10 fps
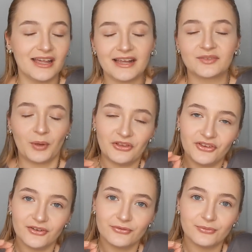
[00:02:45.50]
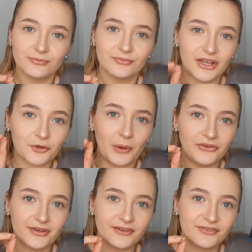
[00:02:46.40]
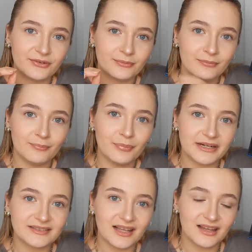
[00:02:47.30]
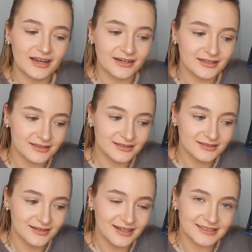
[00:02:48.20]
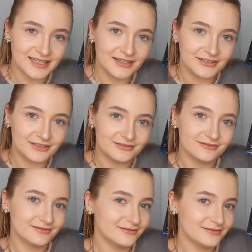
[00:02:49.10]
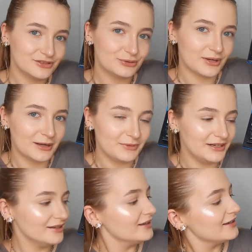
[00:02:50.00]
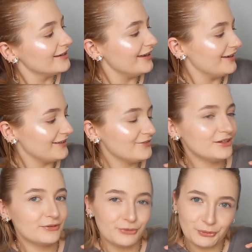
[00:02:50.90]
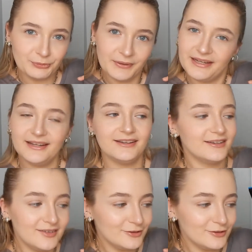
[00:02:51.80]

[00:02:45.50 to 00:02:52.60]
expensive, but it's not like a tenner, do you know what I mean? And even if it would be,